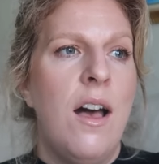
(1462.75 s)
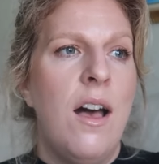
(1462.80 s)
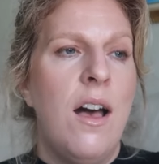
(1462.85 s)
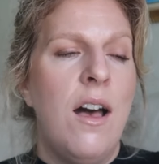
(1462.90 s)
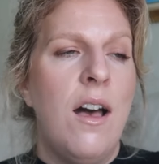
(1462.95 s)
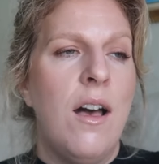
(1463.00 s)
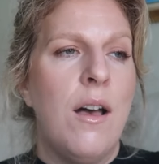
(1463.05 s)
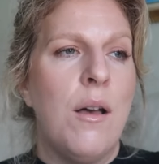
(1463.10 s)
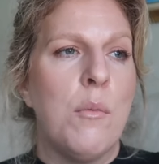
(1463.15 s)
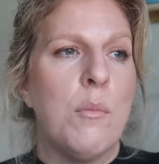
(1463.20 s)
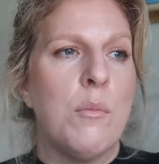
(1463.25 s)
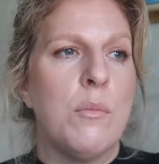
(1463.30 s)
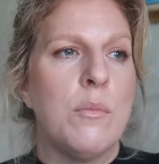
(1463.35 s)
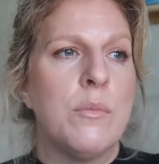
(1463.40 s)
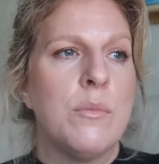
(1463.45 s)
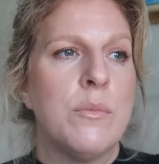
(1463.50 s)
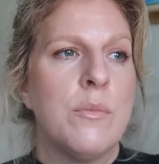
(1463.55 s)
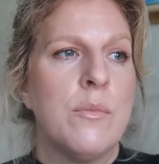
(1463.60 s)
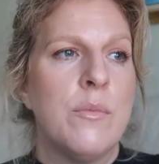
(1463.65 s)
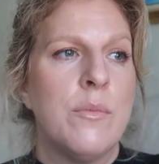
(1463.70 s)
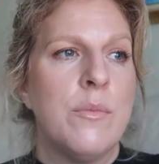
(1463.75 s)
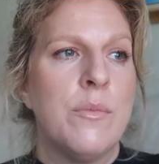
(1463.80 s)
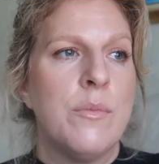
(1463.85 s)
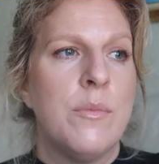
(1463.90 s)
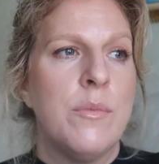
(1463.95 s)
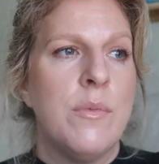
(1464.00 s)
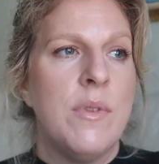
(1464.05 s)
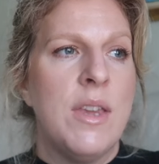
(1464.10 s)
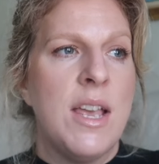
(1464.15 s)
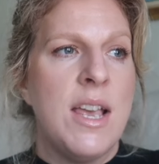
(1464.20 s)
um,
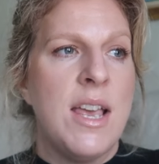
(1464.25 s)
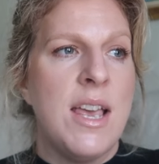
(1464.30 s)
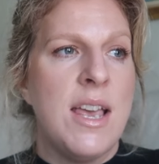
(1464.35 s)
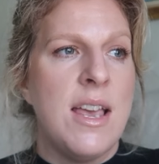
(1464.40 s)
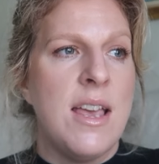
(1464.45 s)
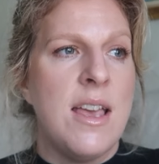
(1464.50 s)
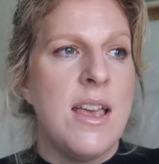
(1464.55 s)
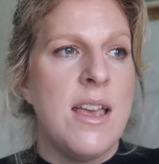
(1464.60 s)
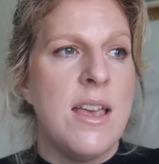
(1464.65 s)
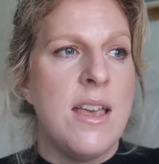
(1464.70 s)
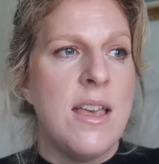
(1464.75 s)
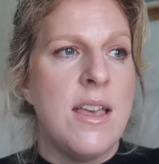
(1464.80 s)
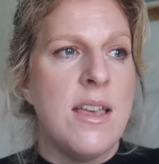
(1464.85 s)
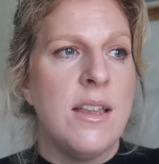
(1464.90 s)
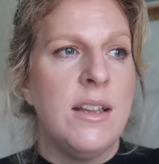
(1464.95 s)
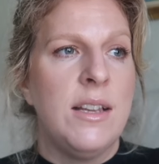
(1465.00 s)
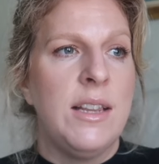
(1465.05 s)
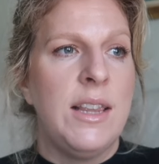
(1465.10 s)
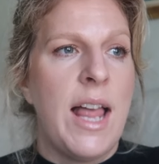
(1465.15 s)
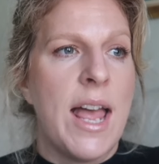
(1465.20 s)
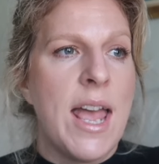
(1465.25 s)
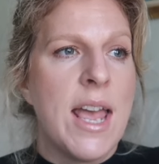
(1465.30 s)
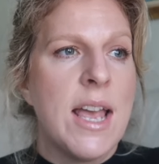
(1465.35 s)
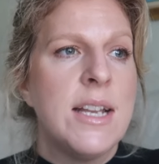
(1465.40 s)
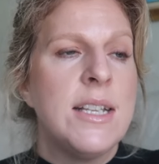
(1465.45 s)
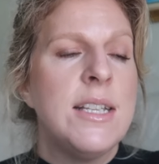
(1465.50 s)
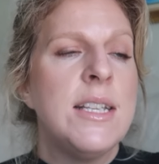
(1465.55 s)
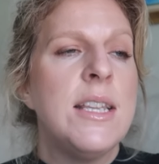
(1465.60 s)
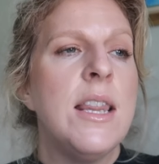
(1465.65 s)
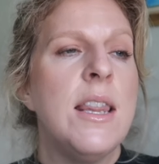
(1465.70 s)
he
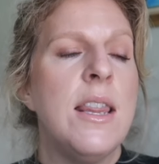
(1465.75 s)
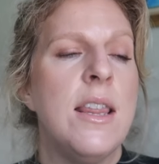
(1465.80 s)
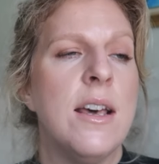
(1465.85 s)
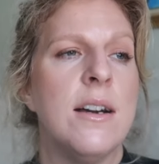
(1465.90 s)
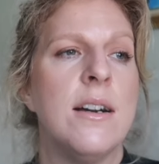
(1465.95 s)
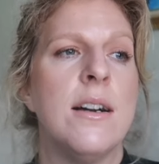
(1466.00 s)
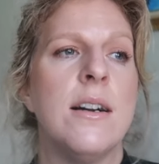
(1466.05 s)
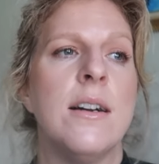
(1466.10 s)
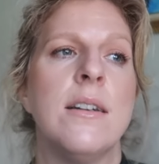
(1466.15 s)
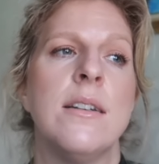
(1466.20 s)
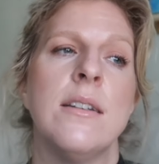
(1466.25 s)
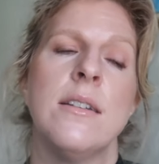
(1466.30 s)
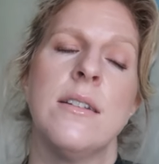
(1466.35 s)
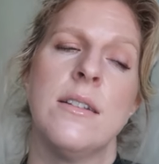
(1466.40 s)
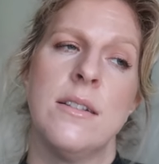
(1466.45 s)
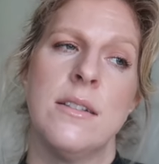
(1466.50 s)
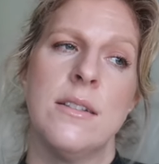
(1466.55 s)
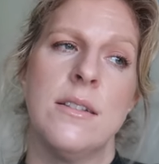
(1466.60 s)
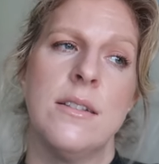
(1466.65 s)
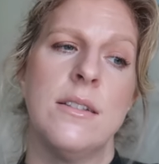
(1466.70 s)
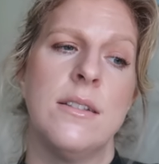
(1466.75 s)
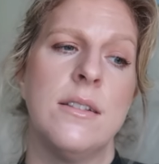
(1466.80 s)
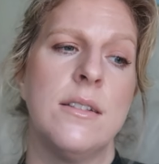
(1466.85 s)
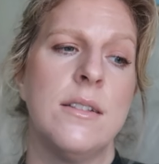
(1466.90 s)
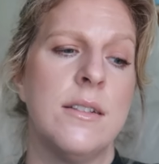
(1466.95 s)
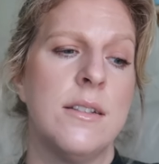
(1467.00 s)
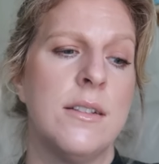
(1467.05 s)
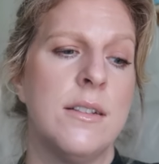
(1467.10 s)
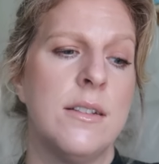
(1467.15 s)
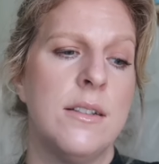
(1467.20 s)
liked the,
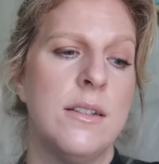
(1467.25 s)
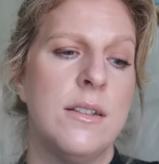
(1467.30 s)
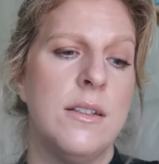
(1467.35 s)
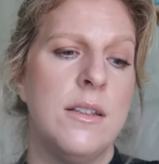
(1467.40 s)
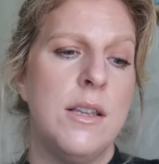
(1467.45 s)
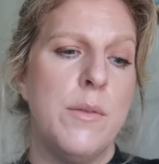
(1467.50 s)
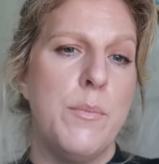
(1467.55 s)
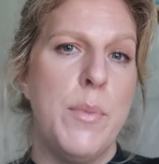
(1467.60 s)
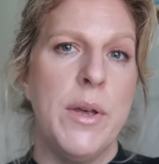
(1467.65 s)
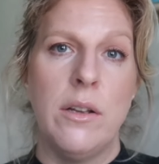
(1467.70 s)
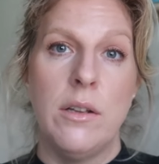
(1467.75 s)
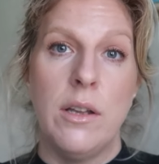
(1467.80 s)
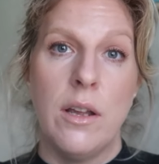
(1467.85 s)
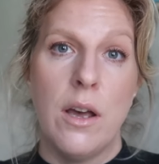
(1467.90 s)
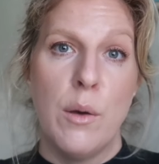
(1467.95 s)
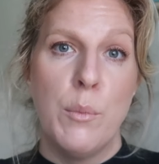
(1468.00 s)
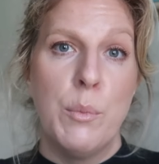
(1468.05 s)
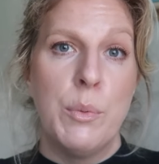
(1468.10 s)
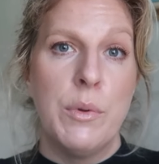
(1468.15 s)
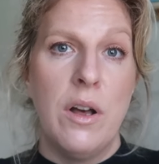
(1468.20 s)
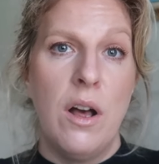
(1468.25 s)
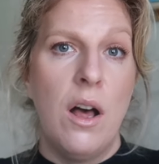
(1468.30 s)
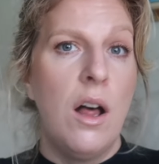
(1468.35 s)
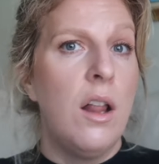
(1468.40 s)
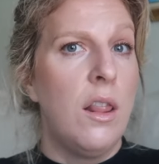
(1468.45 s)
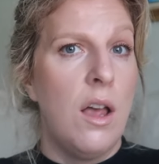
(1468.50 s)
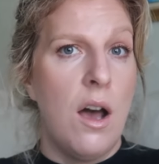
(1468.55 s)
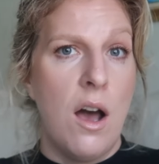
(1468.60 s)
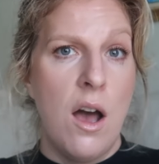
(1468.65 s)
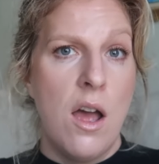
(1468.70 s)
the build-up a
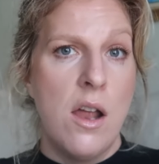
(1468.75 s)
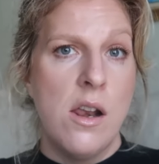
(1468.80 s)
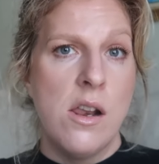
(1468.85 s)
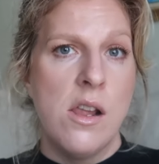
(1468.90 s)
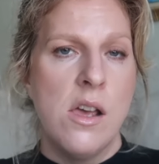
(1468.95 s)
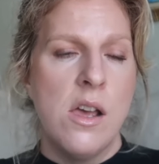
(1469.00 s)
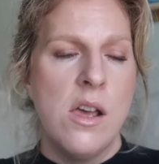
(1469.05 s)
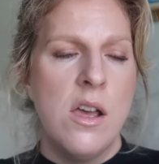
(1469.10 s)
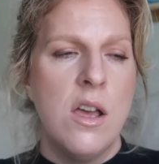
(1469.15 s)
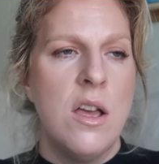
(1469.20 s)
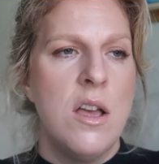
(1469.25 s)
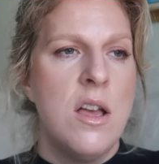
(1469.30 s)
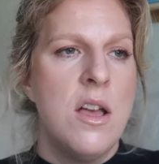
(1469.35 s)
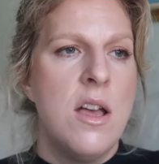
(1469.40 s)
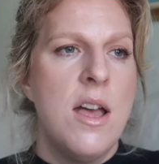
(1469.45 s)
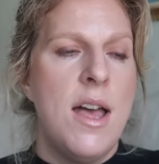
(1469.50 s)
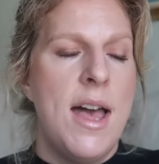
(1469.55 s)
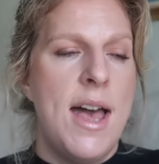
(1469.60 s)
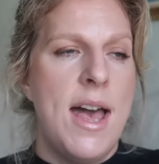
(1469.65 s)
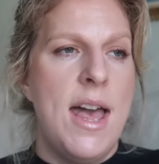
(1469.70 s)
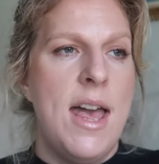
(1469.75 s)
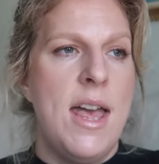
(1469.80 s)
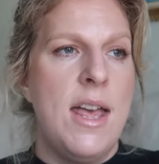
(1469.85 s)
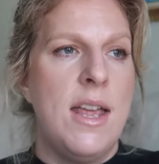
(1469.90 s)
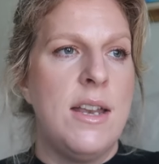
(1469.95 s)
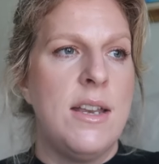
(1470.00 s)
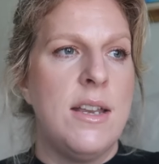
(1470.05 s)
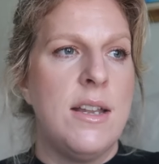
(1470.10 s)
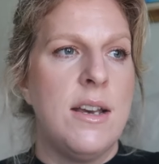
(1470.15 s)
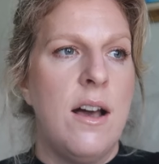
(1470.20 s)
lot.
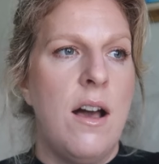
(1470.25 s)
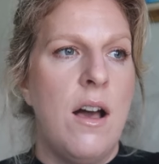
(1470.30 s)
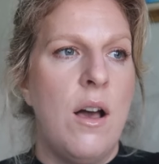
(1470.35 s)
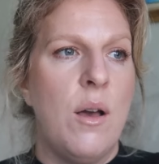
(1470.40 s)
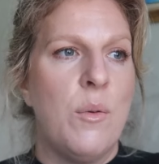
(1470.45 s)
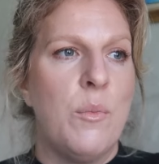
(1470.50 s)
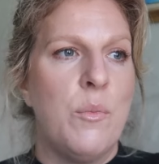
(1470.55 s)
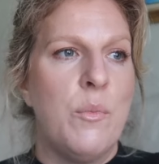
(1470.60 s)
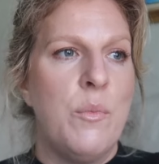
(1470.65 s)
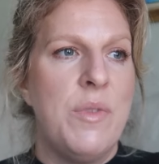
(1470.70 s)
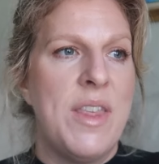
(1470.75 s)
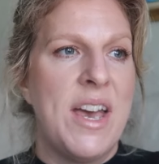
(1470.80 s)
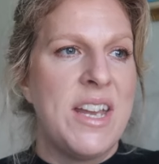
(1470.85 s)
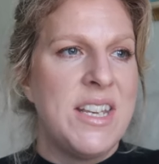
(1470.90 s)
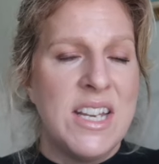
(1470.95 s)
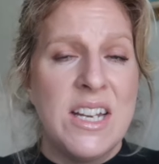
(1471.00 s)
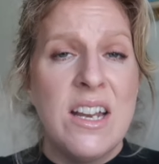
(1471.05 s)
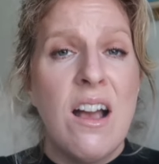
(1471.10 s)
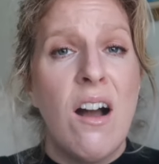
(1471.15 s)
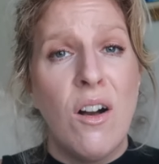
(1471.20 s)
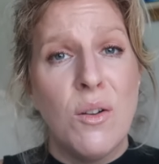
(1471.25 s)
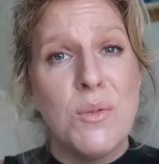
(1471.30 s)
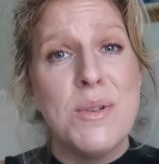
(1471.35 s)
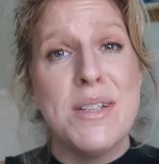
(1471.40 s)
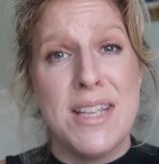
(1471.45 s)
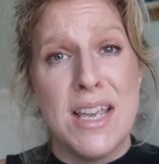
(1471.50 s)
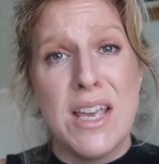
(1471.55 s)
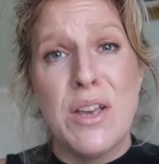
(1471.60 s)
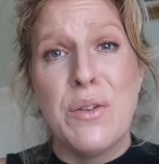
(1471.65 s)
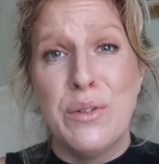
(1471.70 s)
And um, that didn't
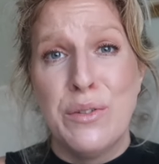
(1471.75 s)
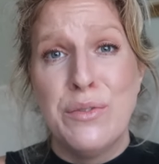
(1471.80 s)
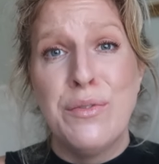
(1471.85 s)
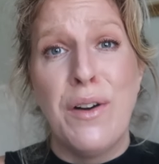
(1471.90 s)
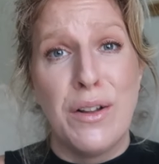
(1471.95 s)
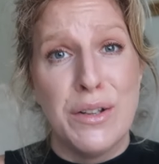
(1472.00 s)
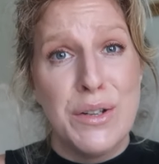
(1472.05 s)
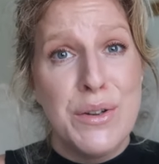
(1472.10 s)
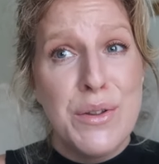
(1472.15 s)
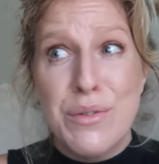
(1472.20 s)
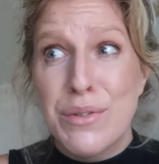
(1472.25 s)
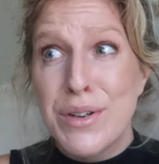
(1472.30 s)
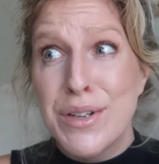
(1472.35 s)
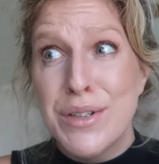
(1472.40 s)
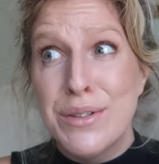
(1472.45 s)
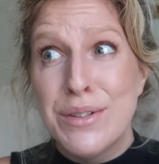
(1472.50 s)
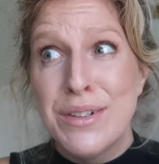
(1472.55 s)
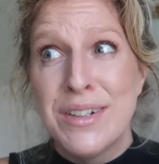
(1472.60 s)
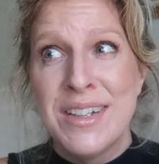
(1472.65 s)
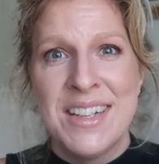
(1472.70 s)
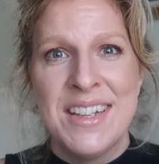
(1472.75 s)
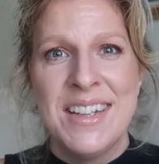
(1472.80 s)
always equal follow-through.